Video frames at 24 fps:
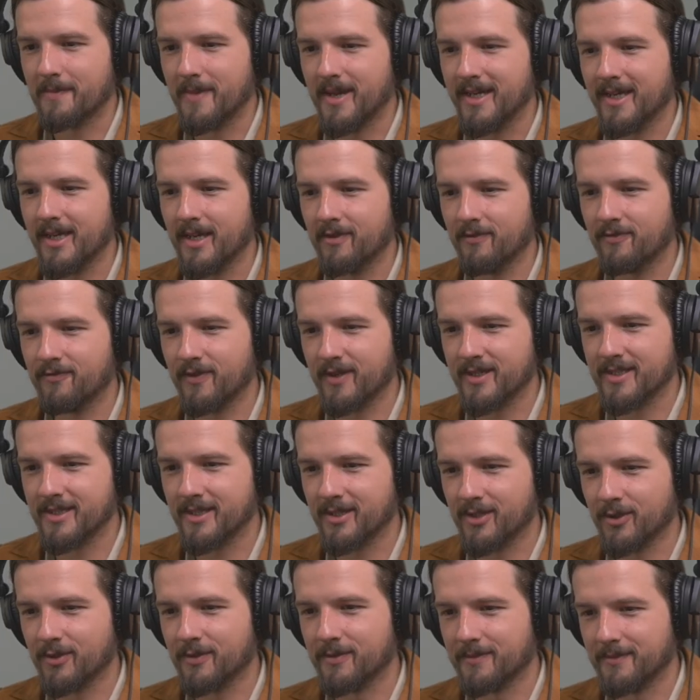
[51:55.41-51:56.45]
Making
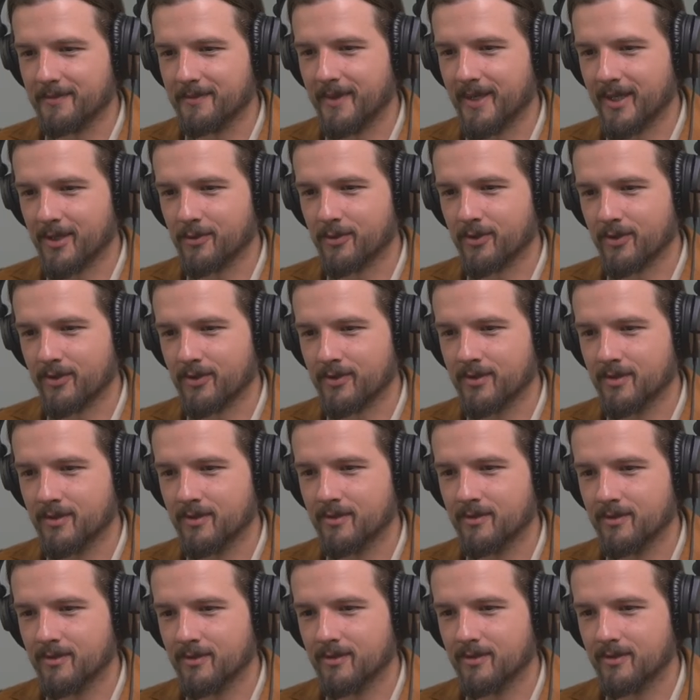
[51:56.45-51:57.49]
physical minerals
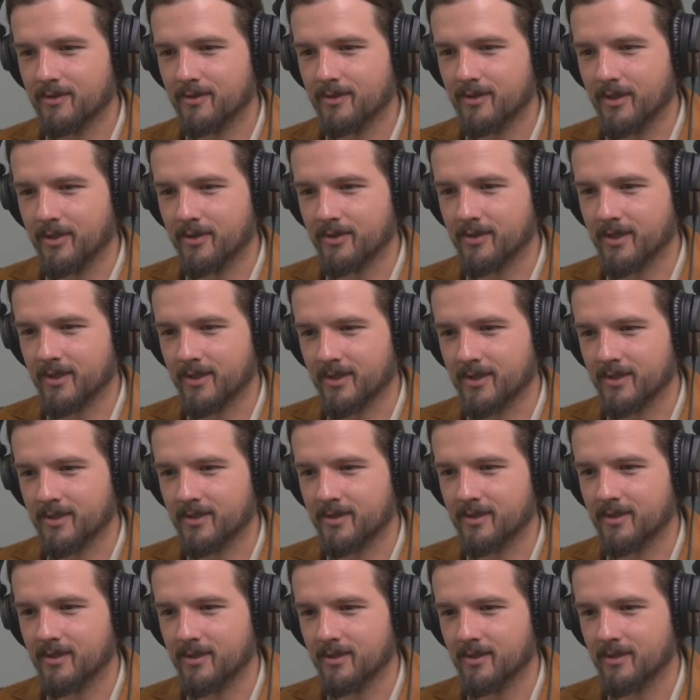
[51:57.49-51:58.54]
using
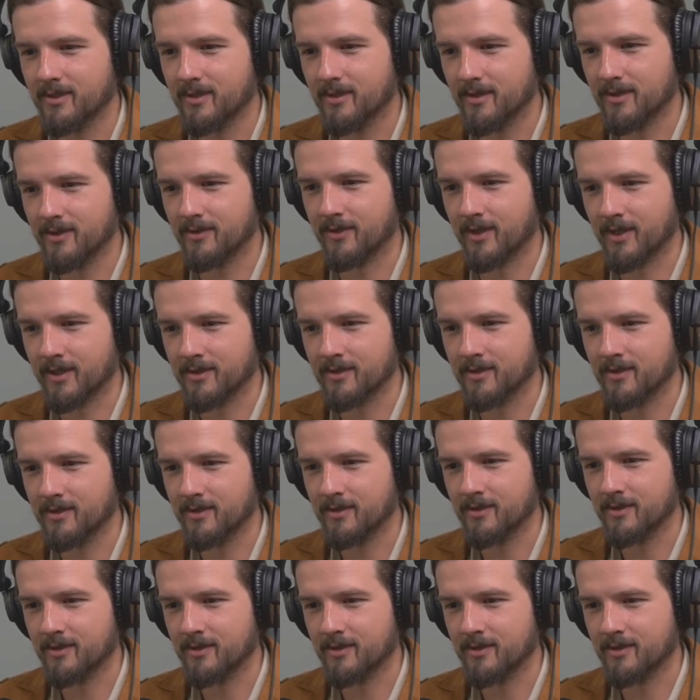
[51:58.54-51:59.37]
this device.